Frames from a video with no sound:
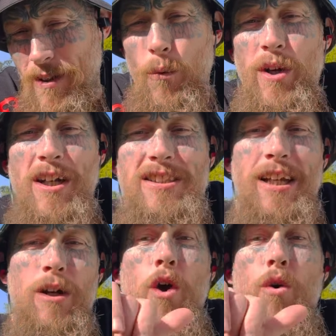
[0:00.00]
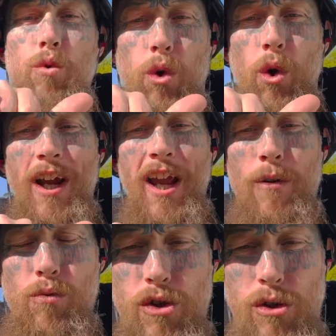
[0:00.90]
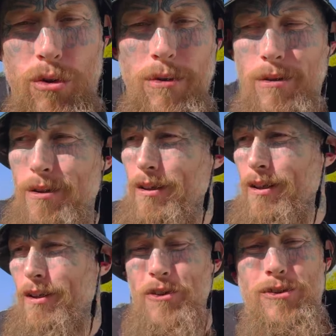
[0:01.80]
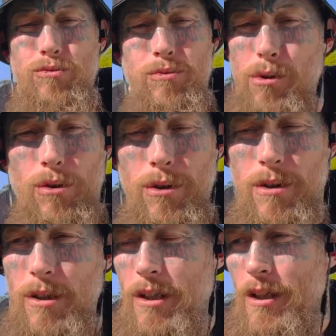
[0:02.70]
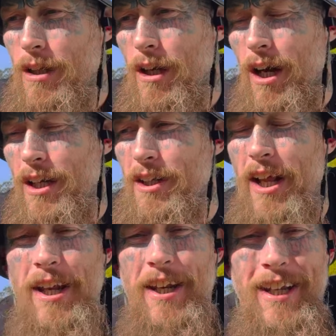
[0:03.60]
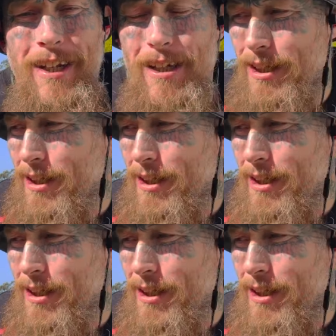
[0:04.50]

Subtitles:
And when I say raw and real, this is raw. I don't know how to edit.